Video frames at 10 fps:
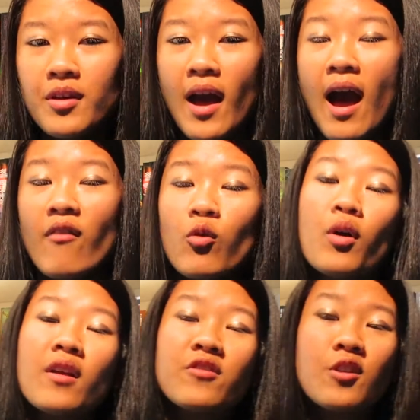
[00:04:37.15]
Then we have
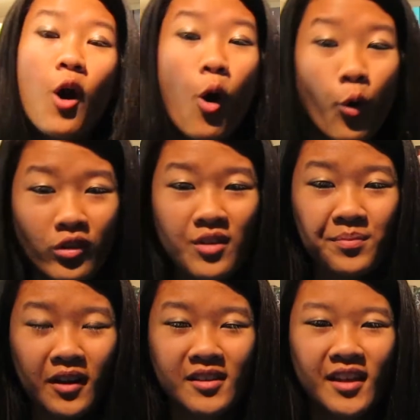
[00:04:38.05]
one of the only
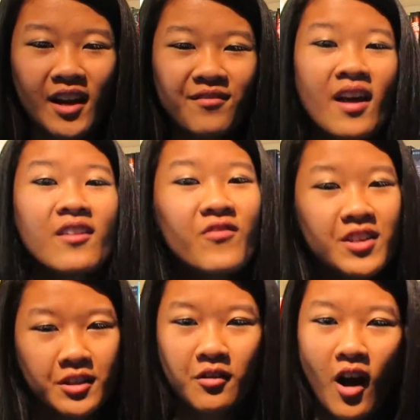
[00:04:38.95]
books that I read in
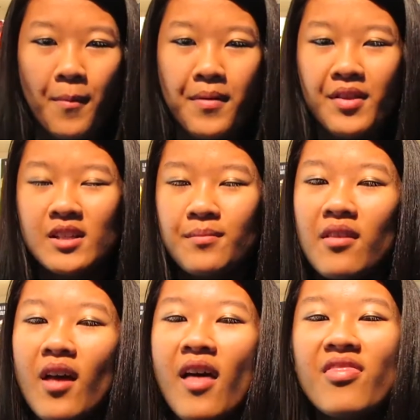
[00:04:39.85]
physical copy this
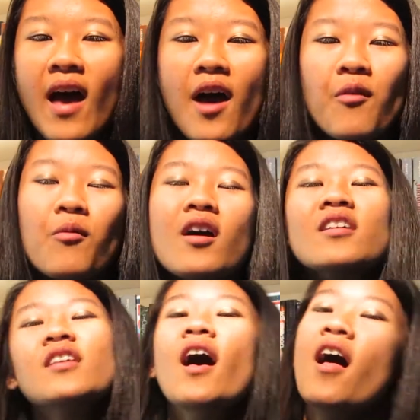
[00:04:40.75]
month, and that
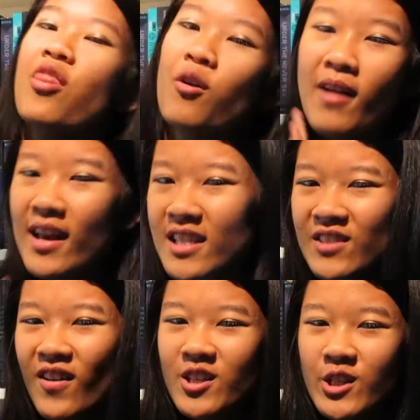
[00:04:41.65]
was The Rest
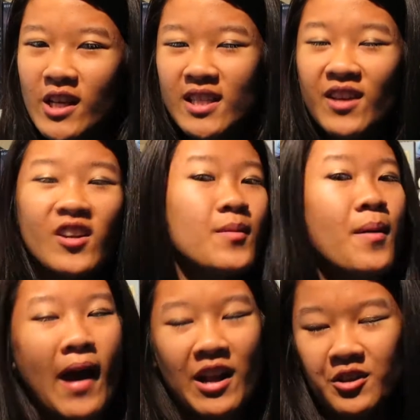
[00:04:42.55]
of Us Just Live Here
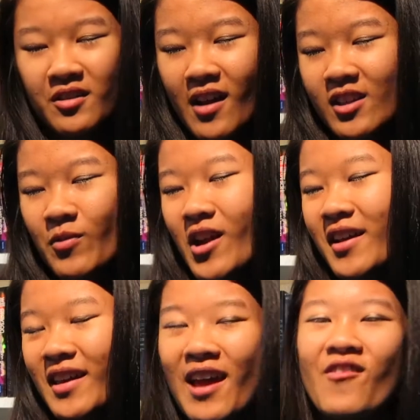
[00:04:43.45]
by Patrick Ness, which
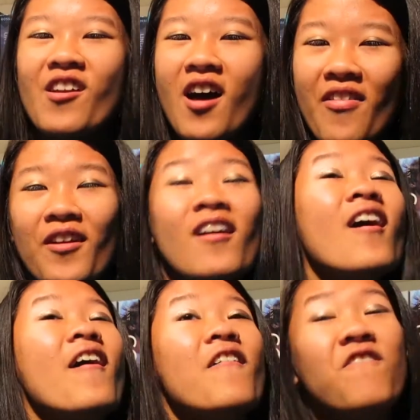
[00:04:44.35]
I gave another
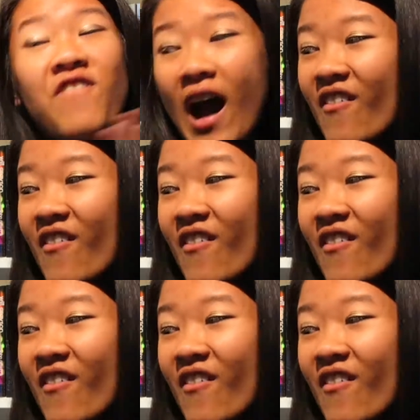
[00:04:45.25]
5